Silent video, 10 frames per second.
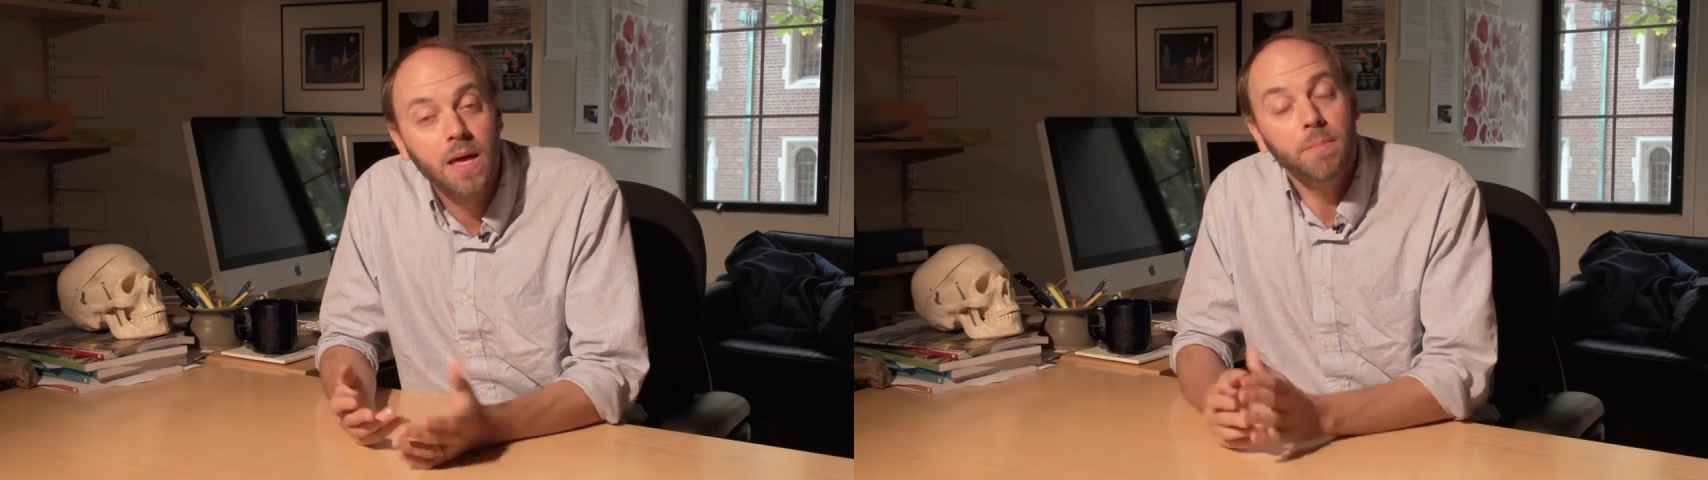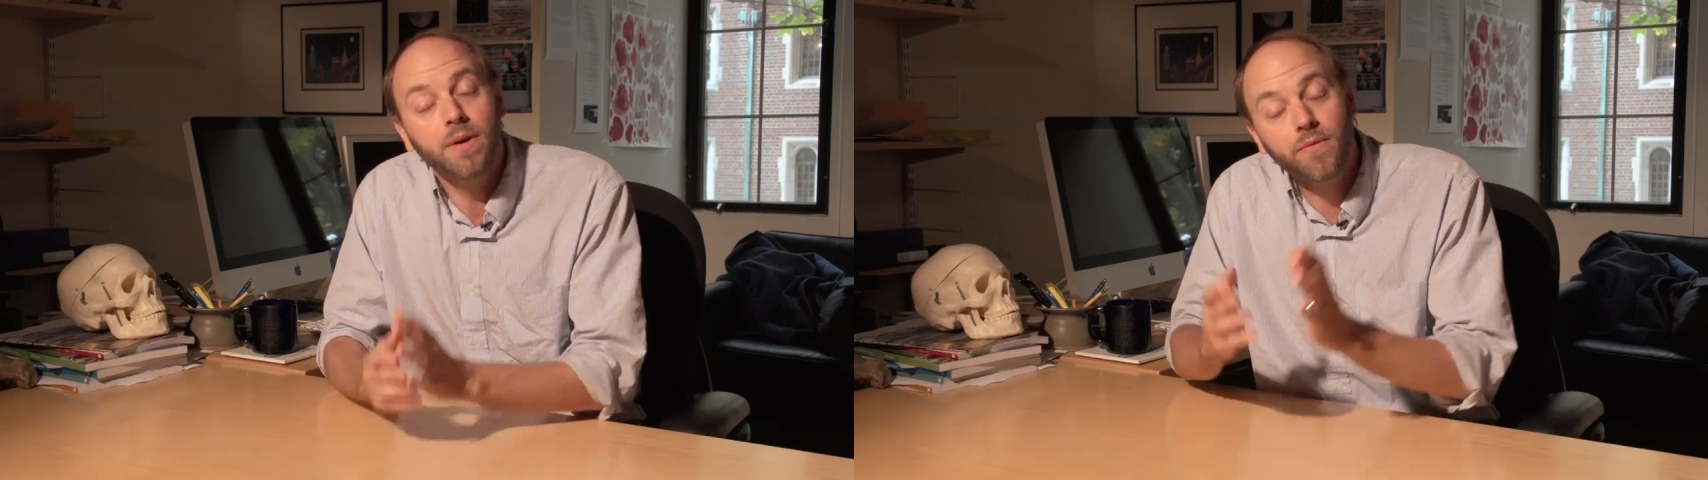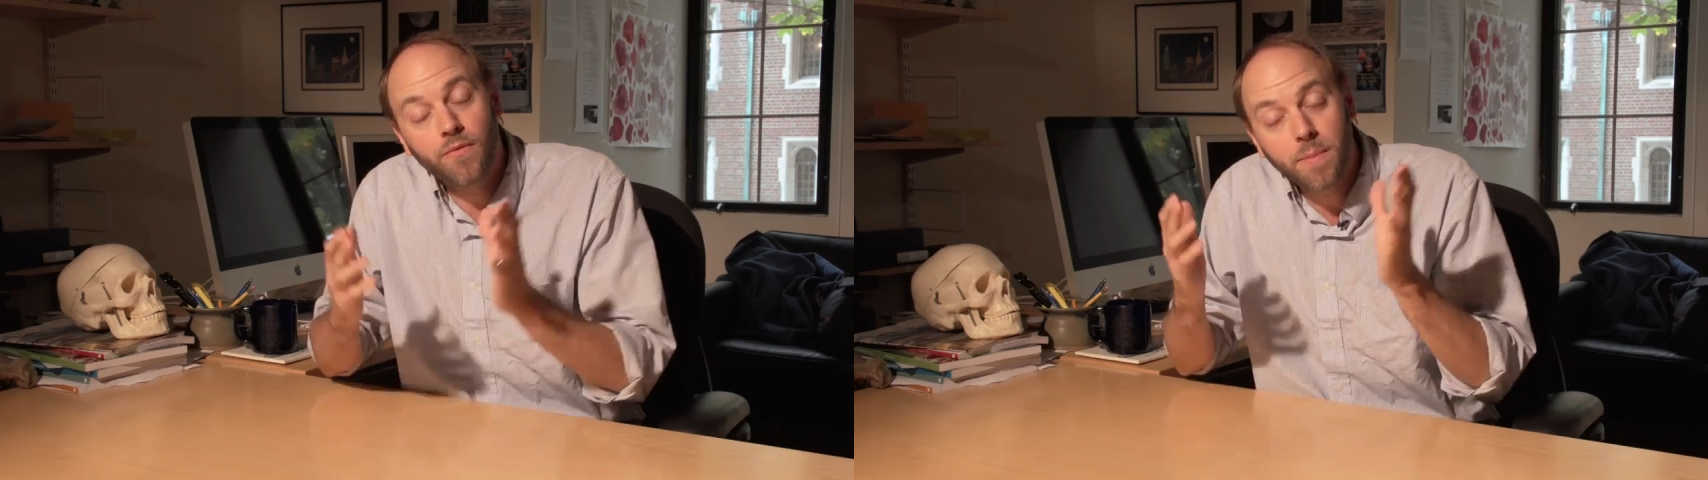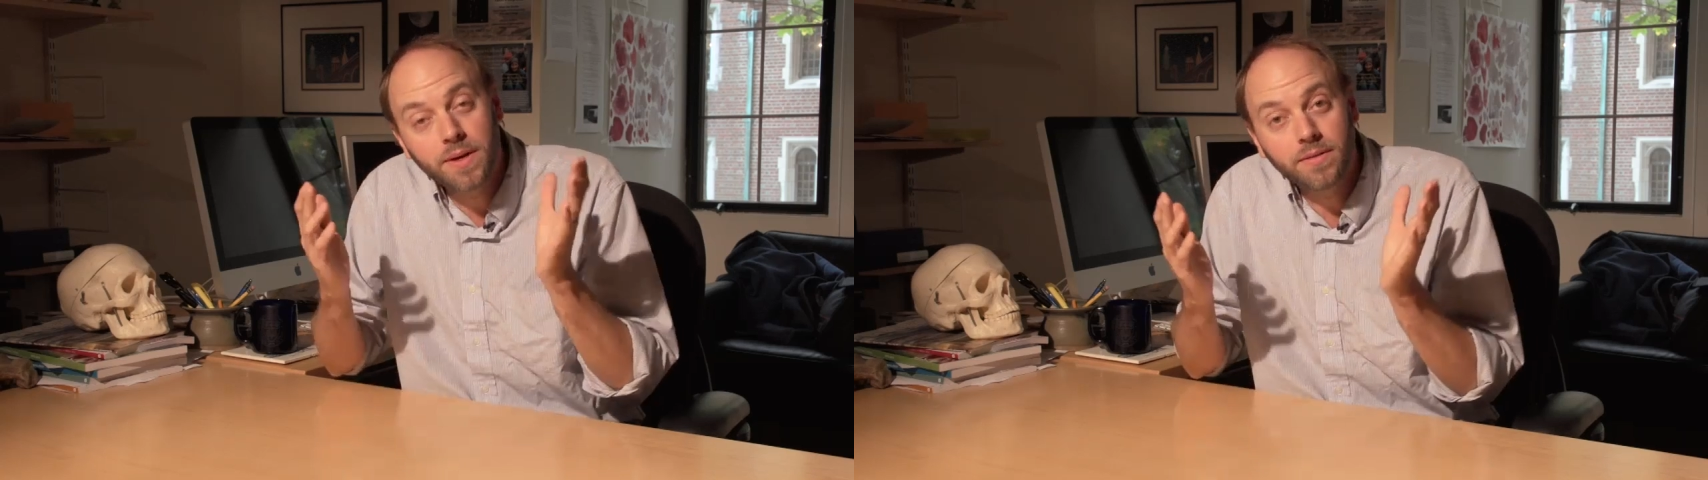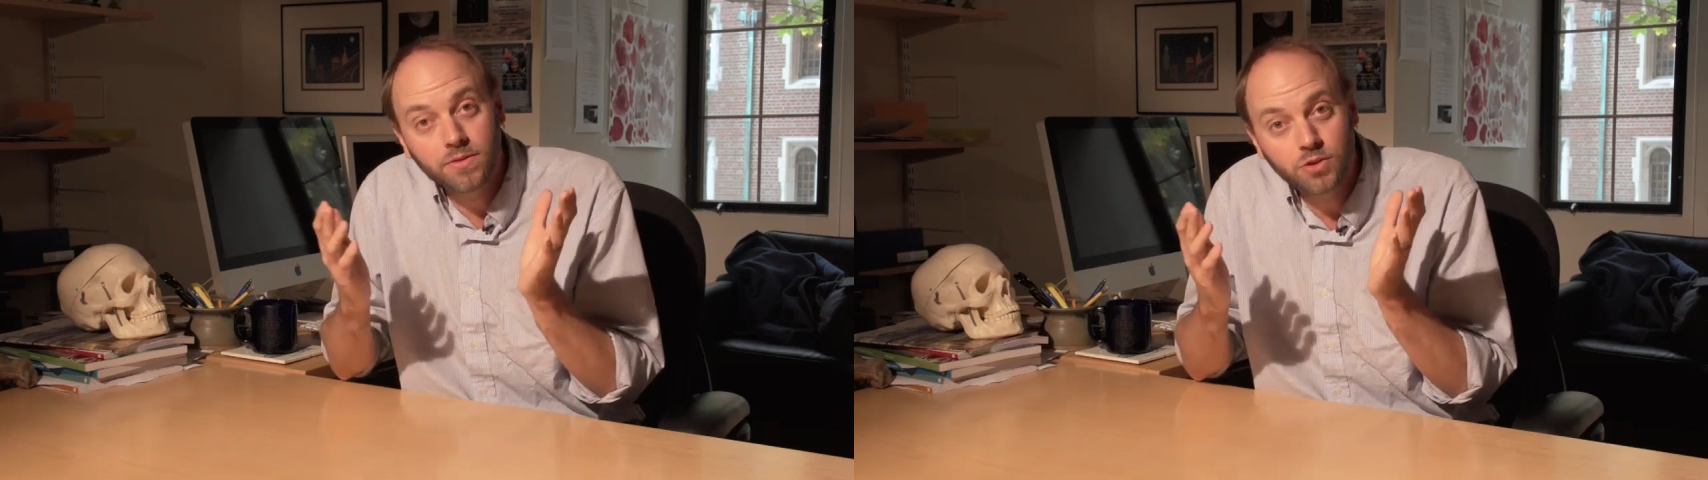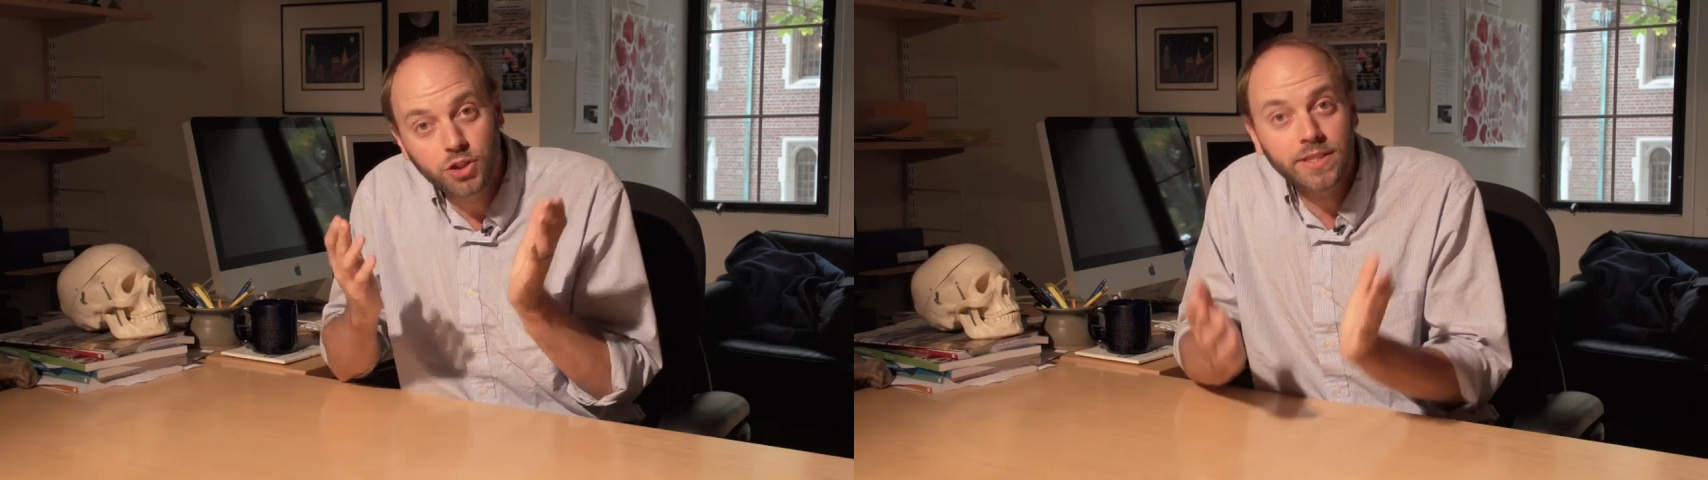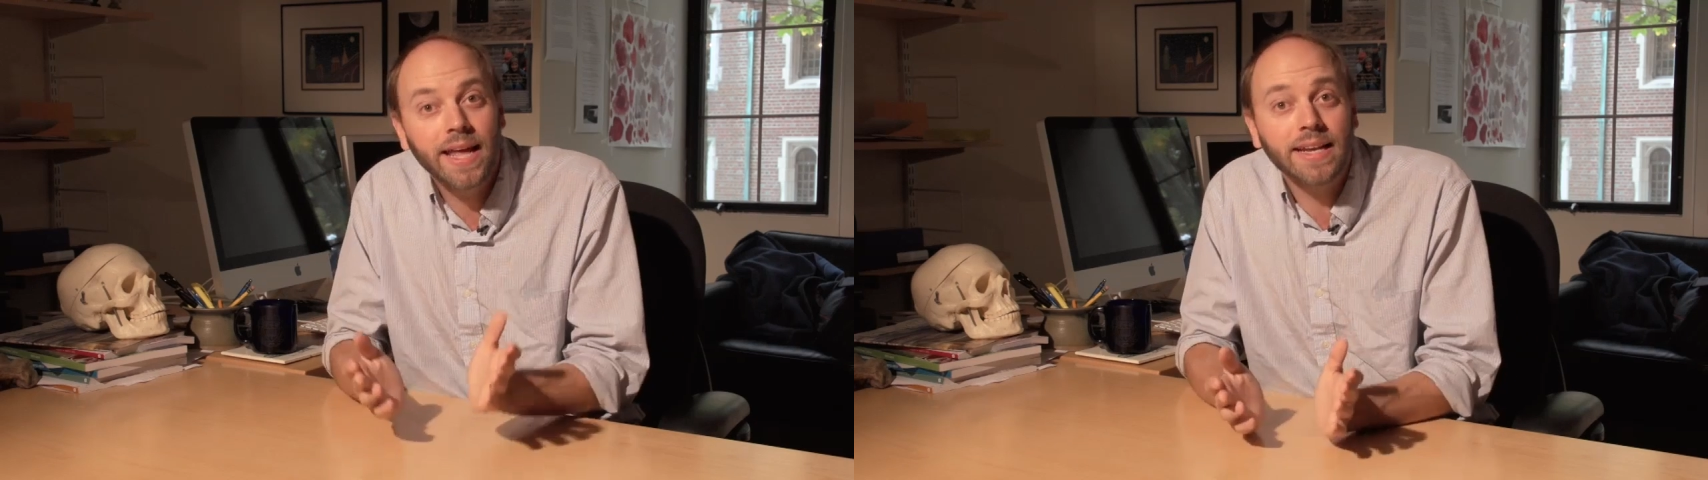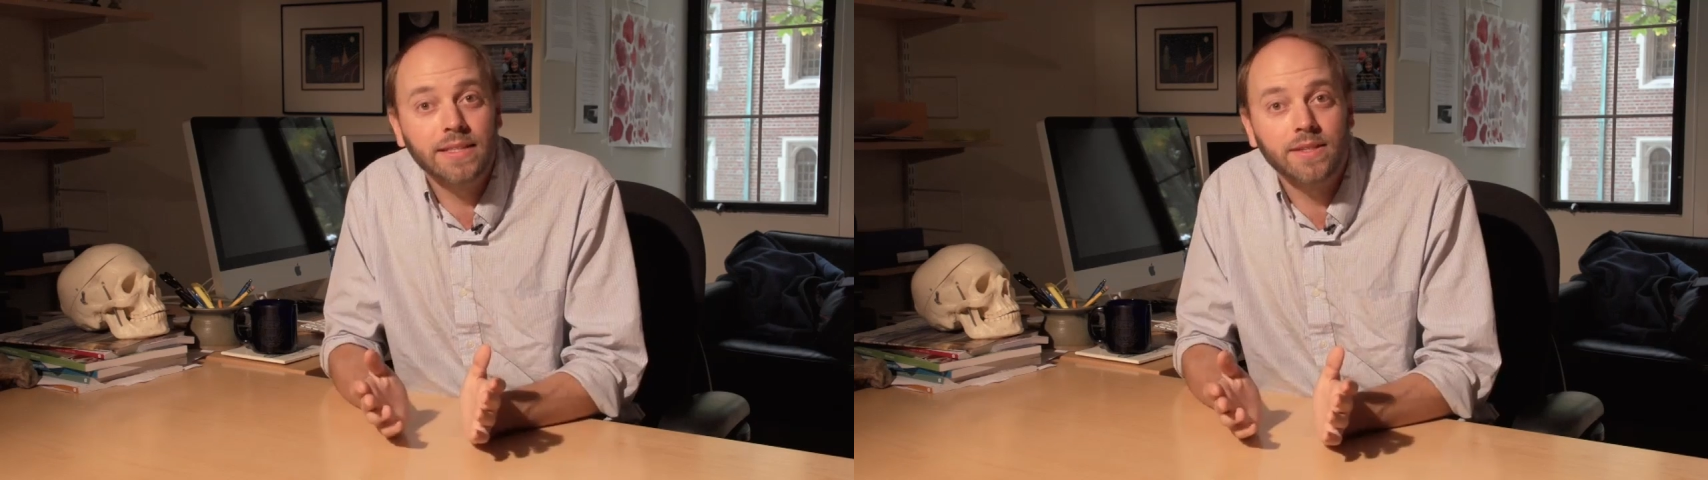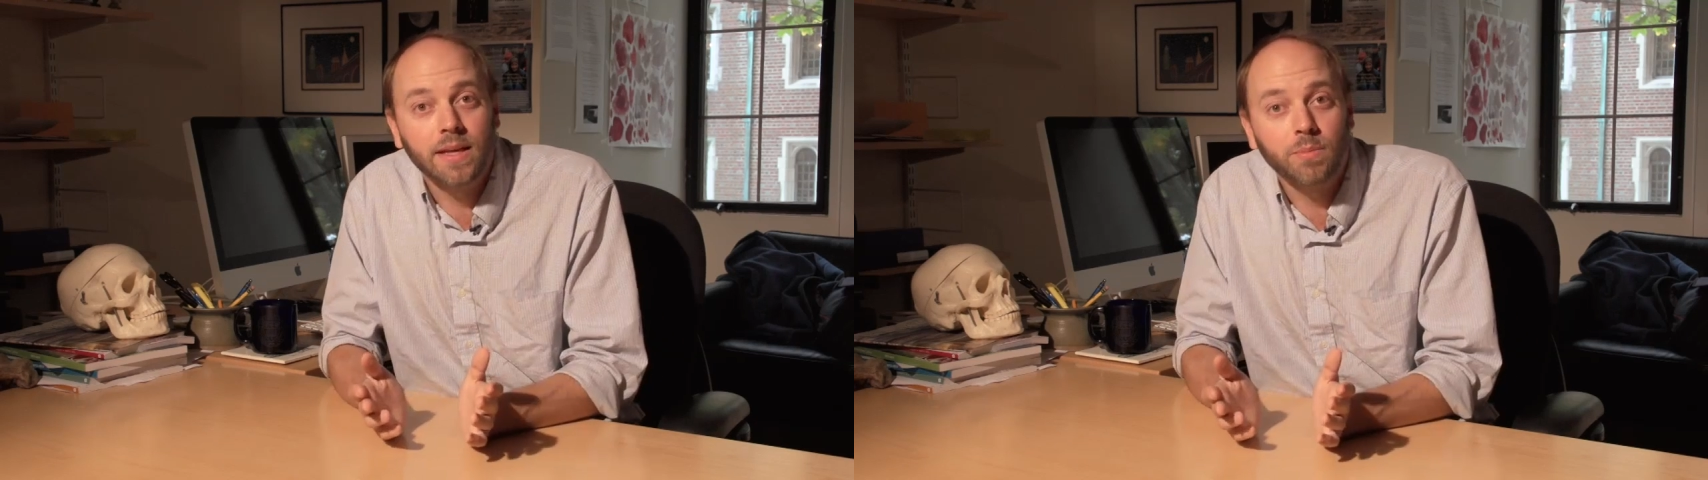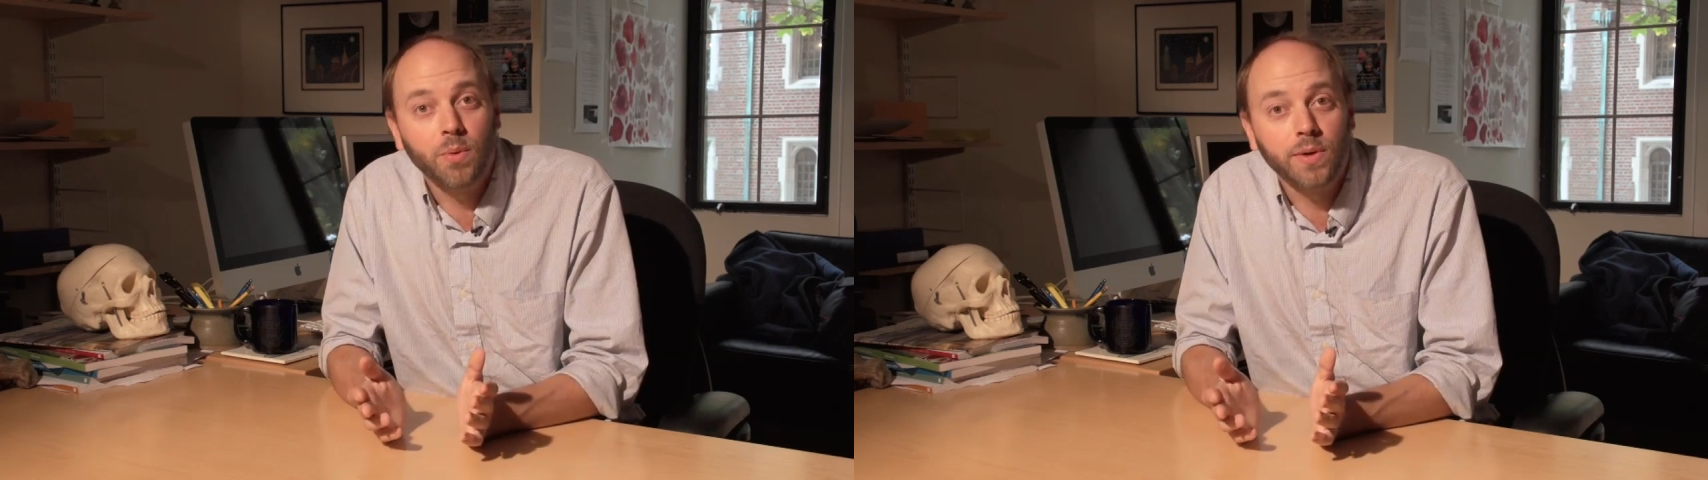But from a genetic
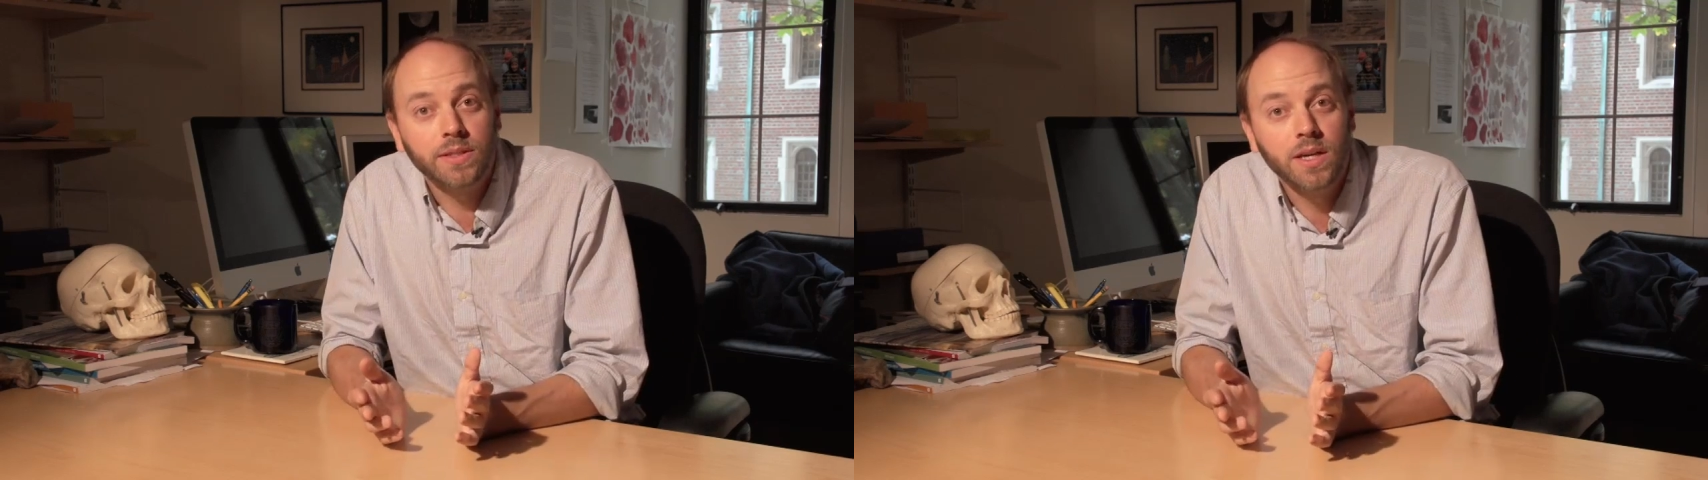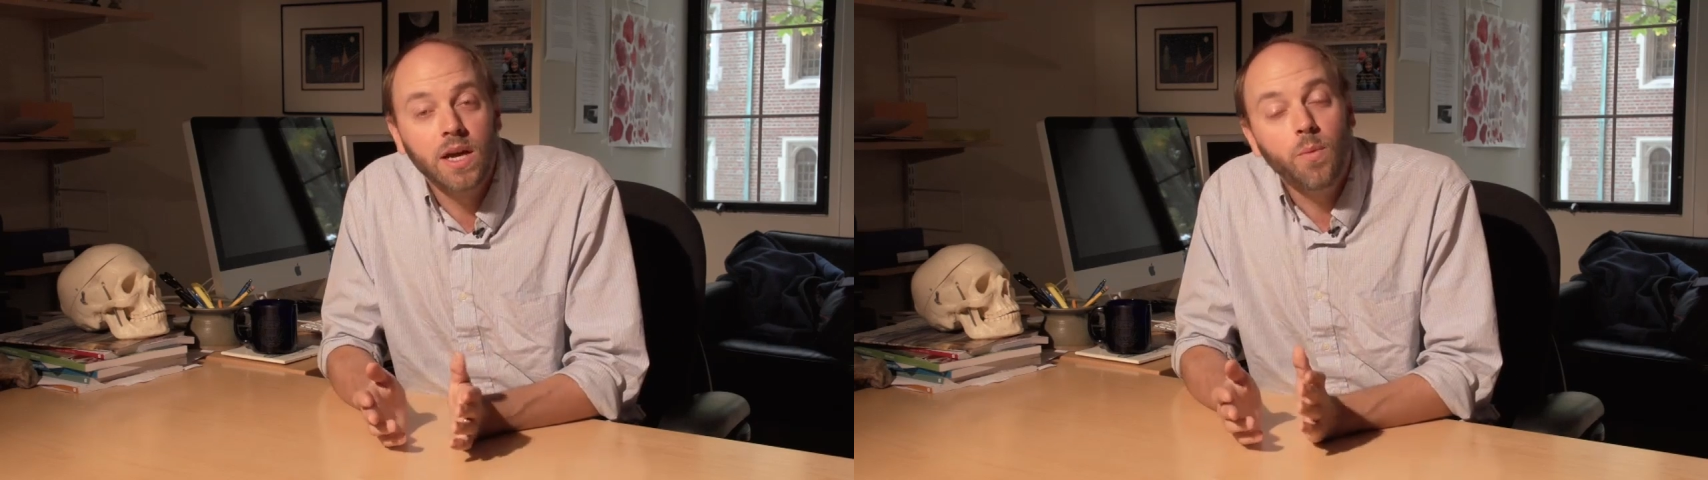standpoint,